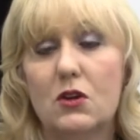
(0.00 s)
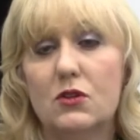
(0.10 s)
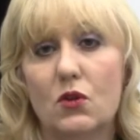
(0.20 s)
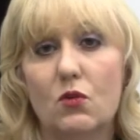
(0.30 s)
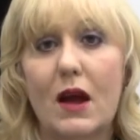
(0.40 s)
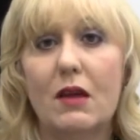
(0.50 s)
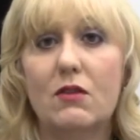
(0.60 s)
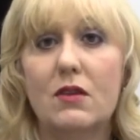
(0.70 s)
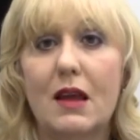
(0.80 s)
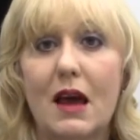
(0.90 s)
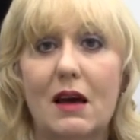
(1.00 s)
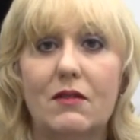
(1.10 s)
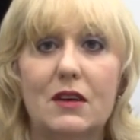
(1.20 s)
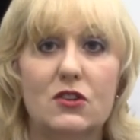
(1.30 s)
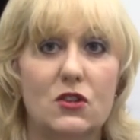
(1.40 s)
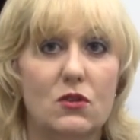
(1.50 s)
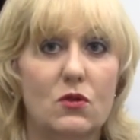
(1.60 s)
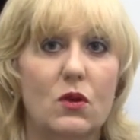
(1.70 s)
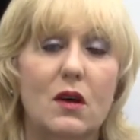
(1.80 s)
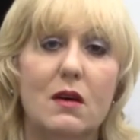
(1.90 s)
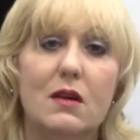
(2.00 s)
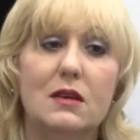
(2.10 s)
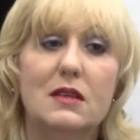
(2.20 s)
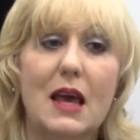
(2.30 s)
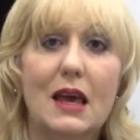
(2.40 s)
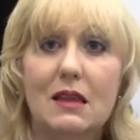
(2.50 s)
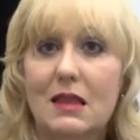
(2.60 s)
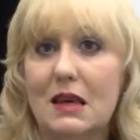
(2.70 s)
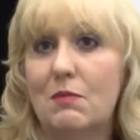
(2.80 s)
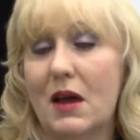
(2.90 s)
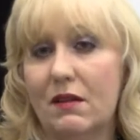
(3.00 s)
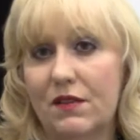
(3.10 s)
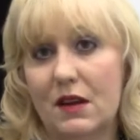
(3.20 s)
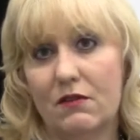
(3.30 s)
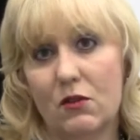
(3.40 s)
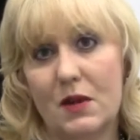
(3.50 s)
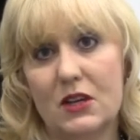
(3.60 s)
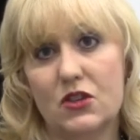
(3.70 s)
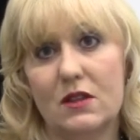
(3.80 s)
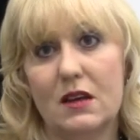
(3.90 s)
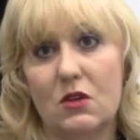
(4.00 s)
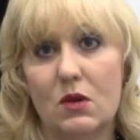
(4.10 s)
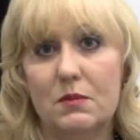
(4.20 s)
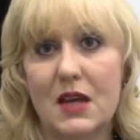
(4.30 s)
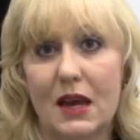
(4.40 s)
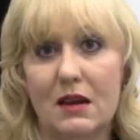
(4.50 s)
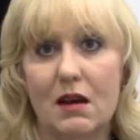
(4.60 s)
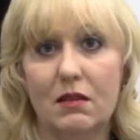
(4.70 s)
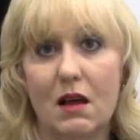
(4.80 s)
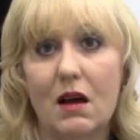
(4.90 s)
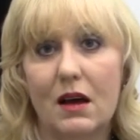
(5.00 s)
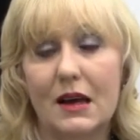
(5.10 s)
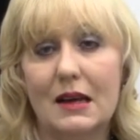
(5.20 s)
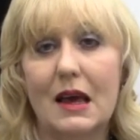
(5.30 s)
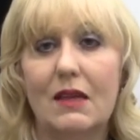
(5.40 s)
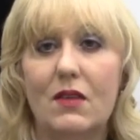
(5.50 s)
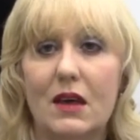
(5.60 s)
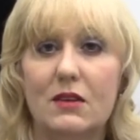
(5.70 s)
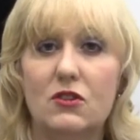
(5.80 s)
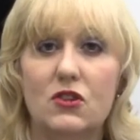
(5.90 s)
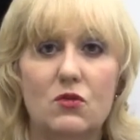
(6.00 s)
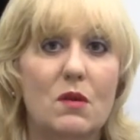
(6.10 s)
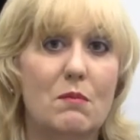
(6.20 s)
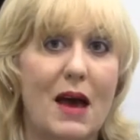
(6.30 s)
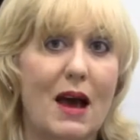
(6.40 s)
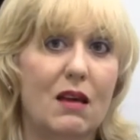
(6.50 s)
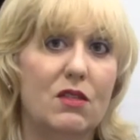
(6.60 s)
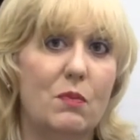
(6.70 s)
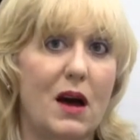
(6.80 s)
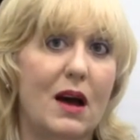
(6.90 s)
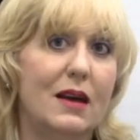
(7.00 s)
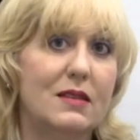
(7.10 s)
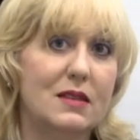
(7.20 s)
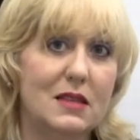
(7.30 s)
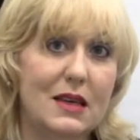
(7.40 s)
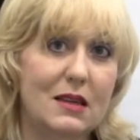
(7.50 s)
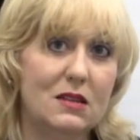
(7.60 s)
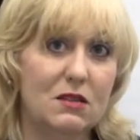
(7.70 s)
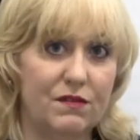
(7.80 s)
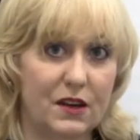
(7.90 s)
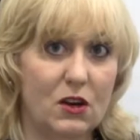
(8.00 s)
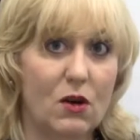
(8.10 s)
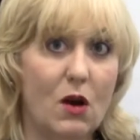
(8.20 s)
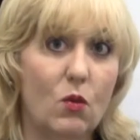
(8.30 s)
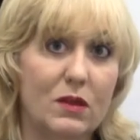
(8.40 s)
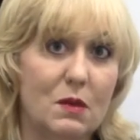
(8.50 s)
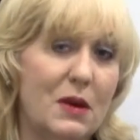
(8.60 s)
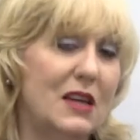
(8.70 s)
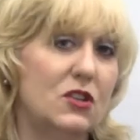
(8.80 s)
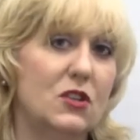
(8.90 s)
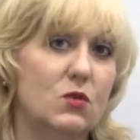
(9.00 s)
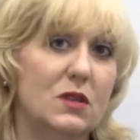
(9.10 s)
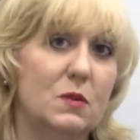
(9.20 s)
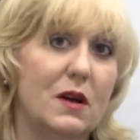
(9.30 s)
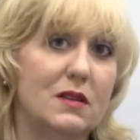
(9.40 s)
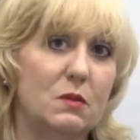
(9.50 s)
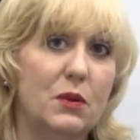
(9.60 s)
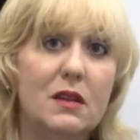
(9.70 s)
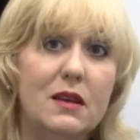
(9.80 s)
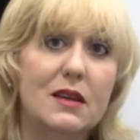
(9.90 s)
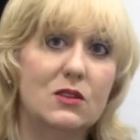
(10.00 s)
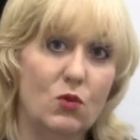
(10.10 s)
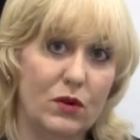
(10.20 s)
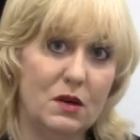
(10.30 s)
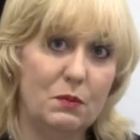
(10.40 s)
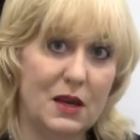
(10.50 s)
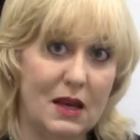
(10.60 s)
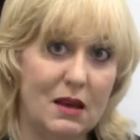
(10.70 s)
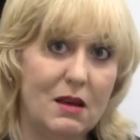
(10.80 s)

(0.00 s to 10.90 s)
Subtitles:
So rather than having to take the benefit information that you obtain online and then do the math behind the scenes to figure out what the patient's responsibility is going to be,